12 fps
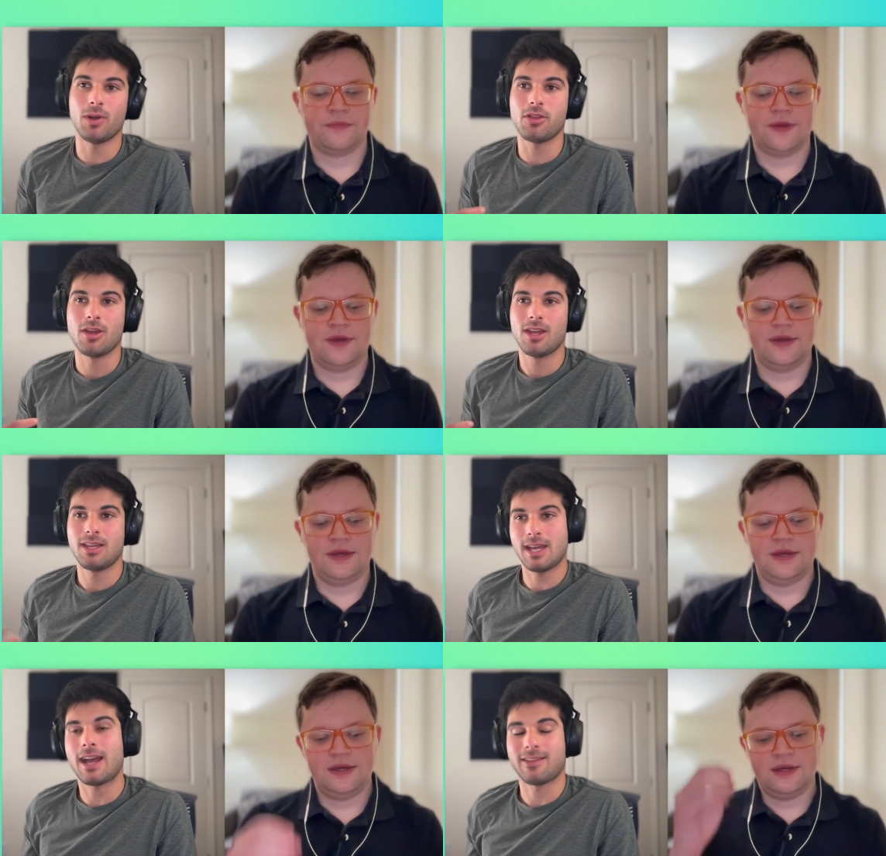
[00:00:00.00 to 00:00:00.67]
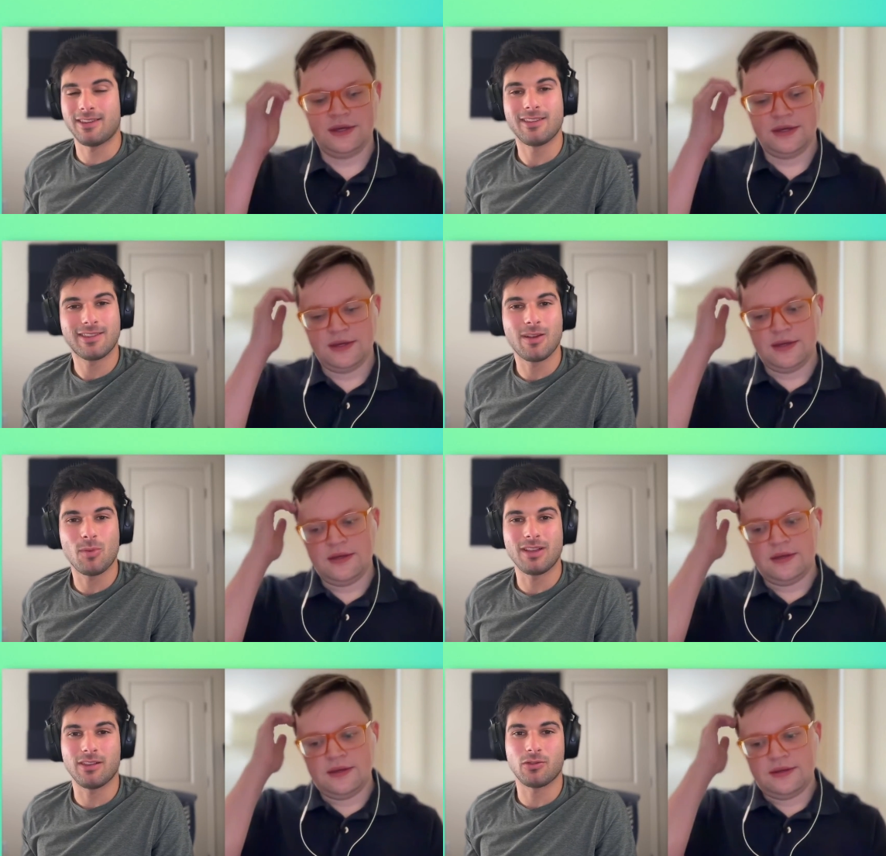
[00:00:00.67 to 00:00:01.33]
Speaker 1: Which yes, in
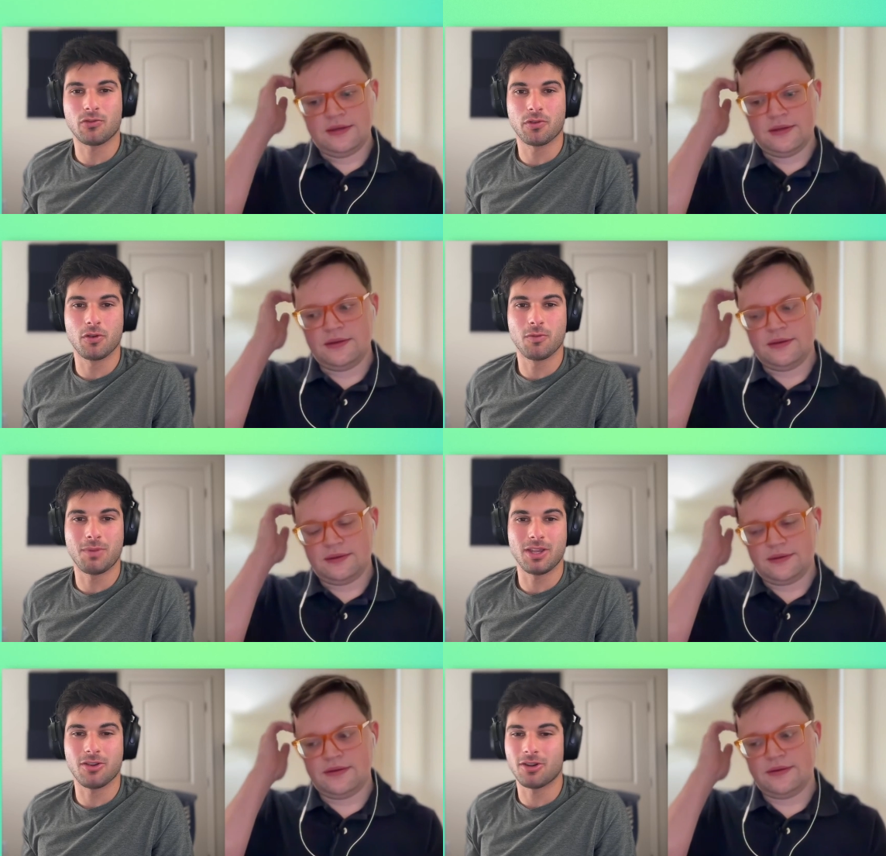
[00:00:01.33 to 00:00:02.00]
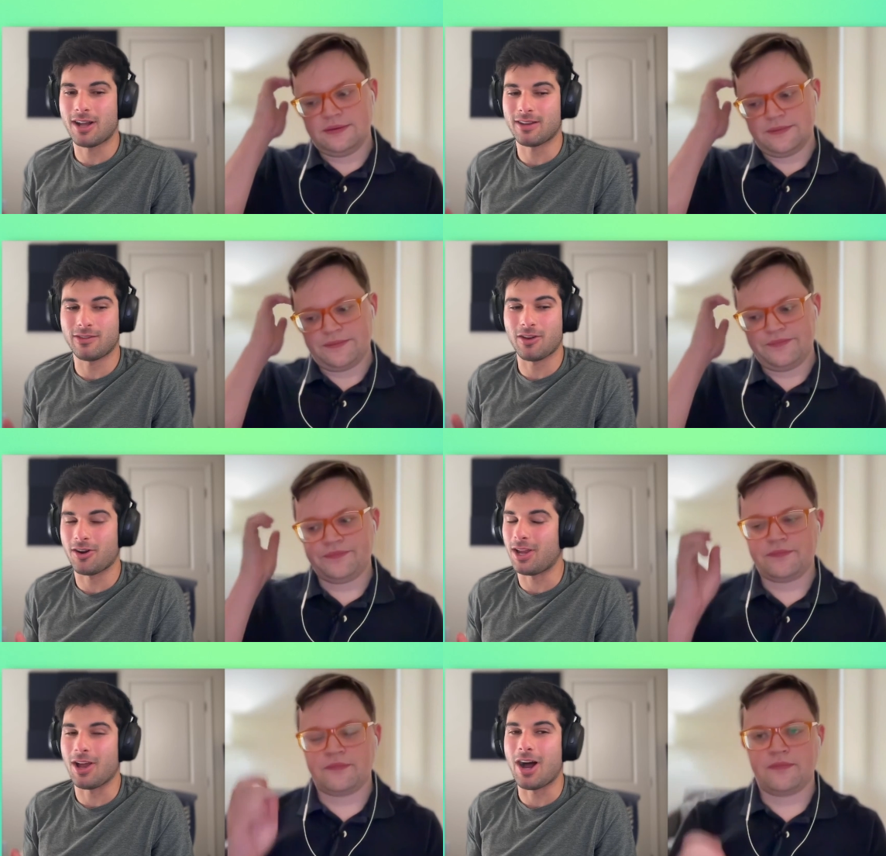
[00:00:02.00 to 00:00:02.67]
some ways is true, but you're not
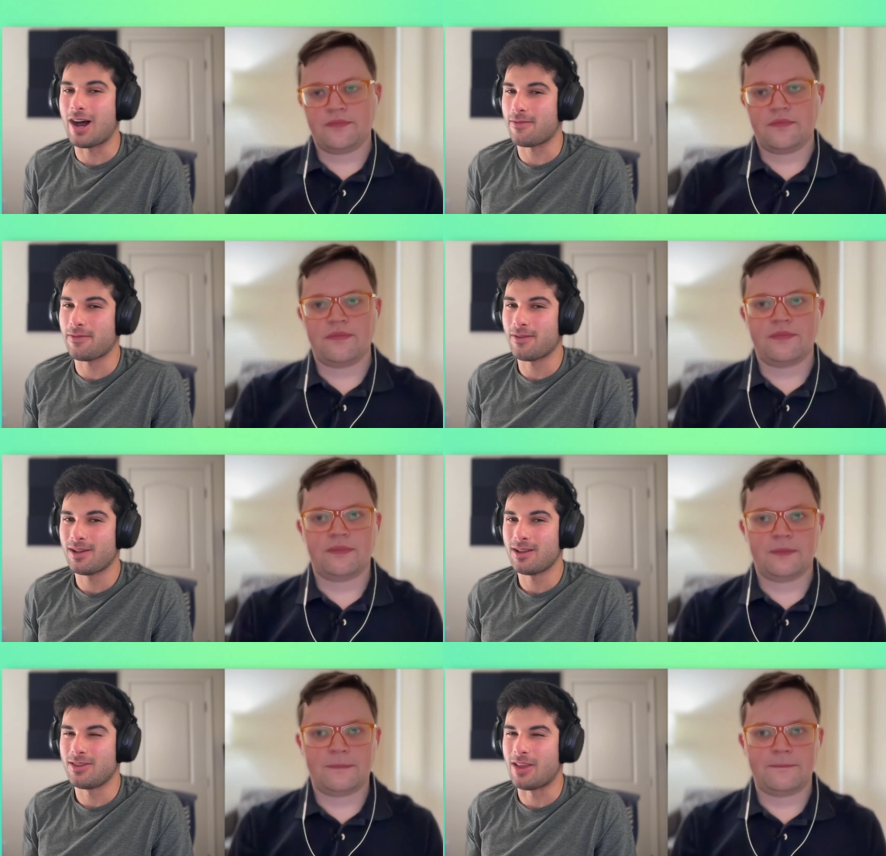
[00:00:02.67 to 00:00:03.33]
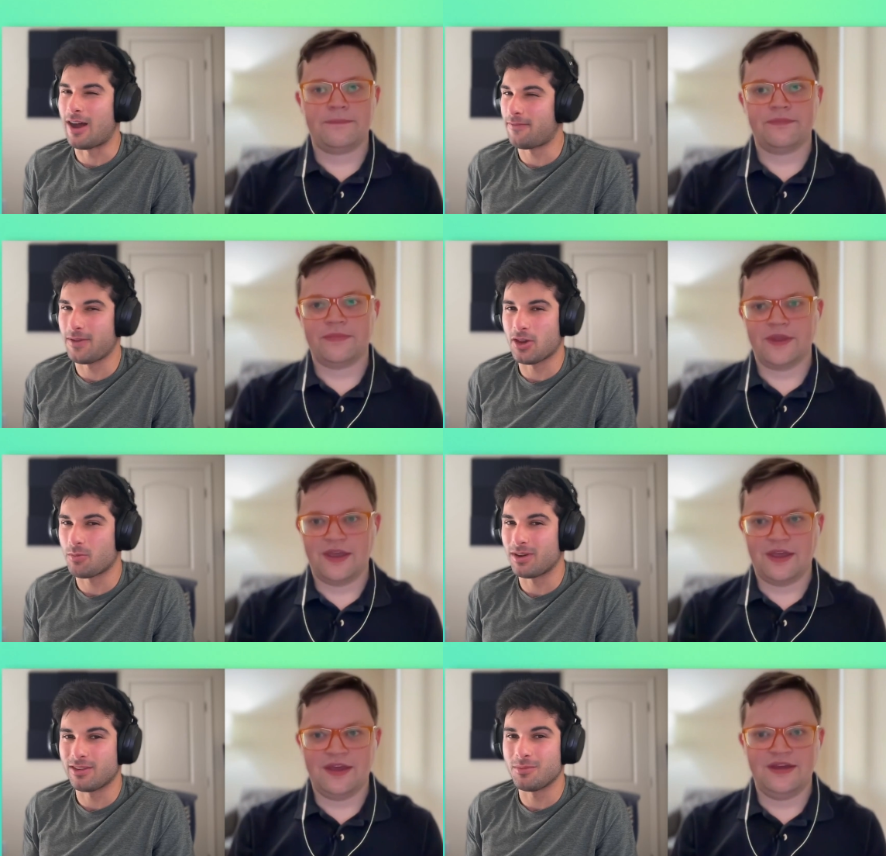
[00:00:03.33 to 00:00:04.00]
starting off not
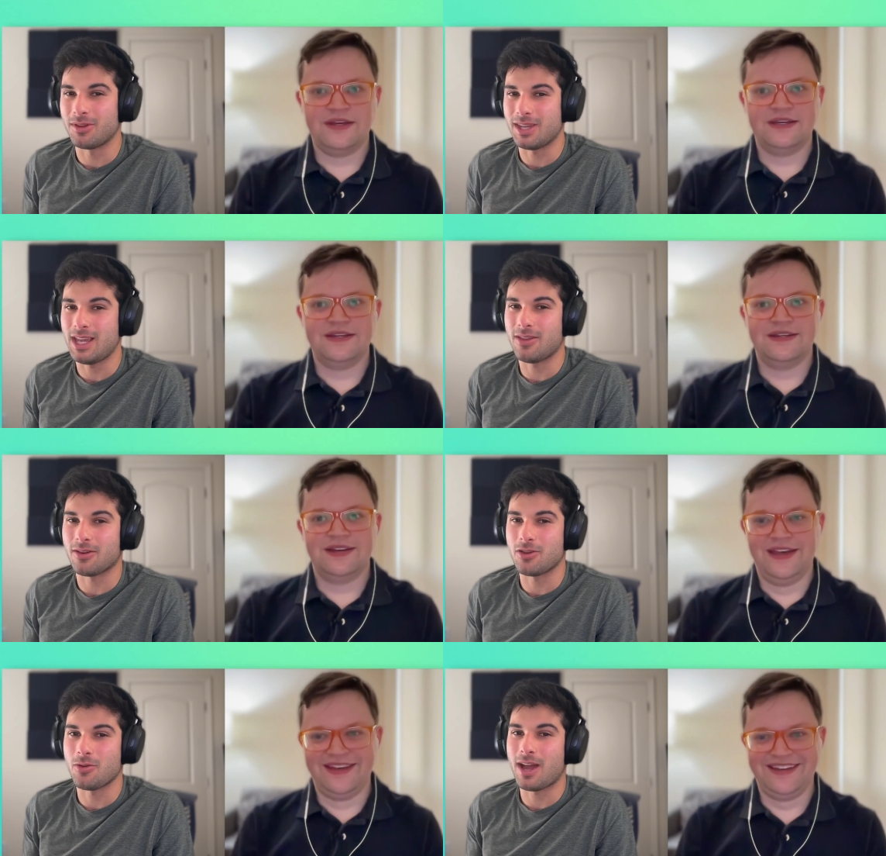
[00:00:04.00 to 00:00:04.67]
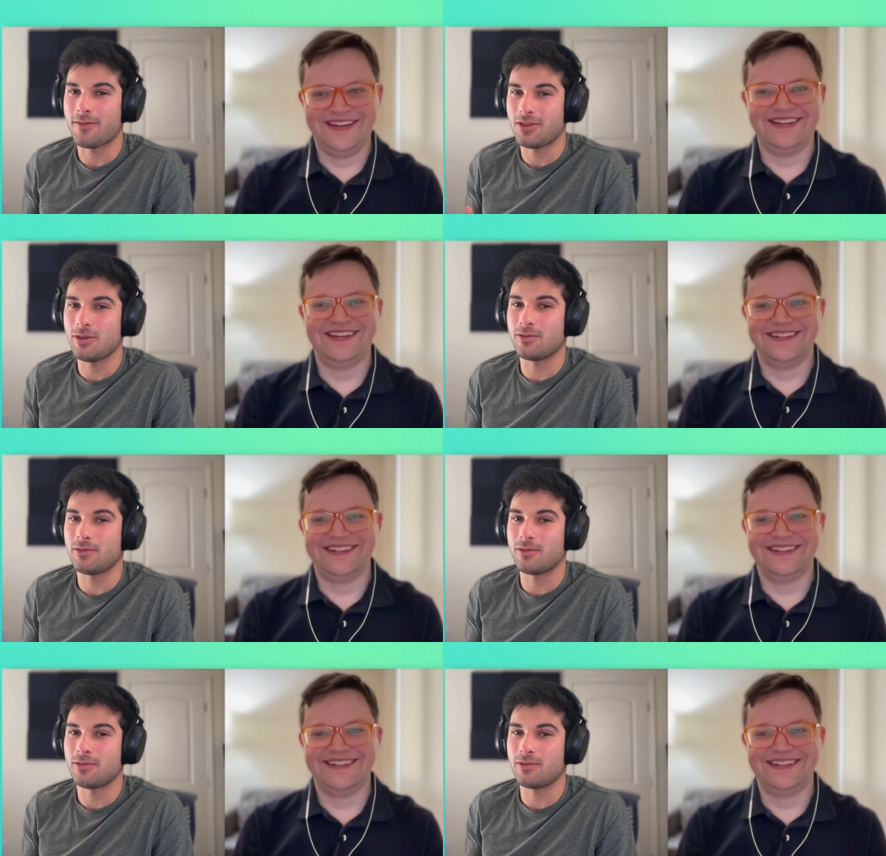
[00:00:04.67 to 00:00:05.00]
fingerprintable either. You have to use